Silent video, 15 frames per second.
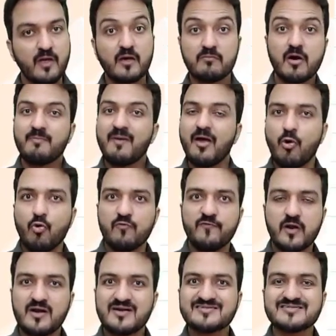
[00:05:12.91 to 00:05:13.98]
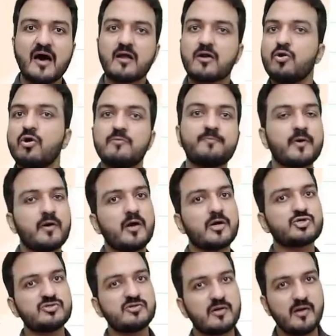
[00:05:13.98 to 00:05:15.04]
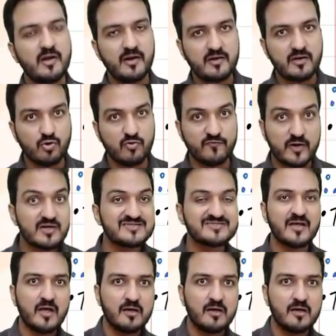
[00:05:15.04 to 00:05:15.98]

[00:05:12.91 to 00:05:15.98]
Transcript: but my overheads are not production related overheads,